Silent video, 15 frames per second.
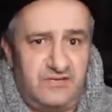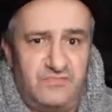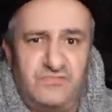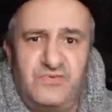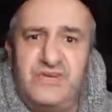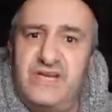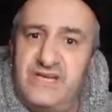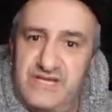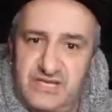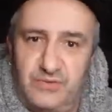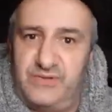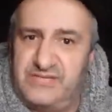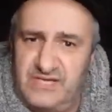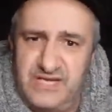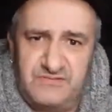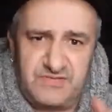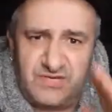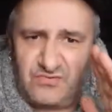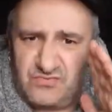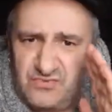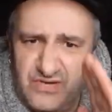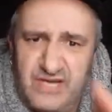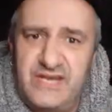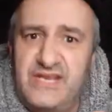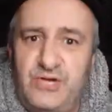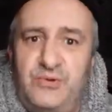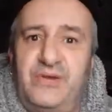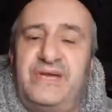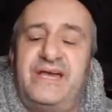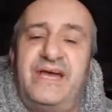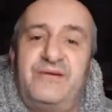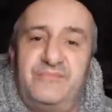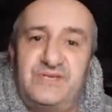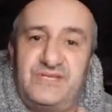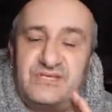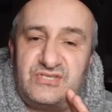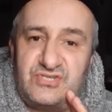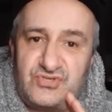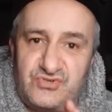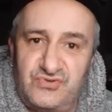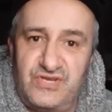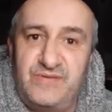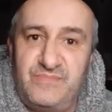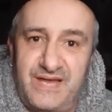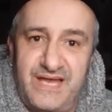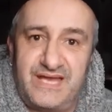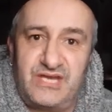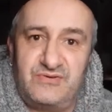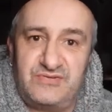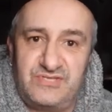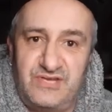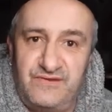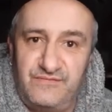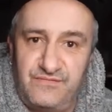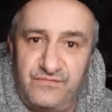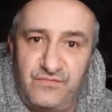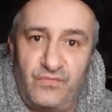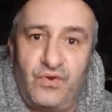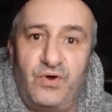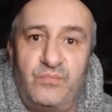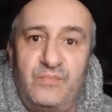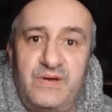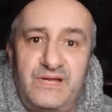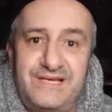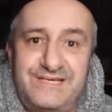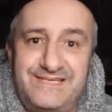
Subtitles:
really quick, delivers it really quick and with extreme accuracy from